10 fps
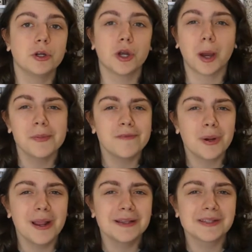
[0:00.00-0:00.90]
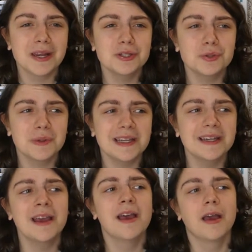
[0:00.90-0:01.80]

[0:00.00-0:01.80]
would not be very excited to read,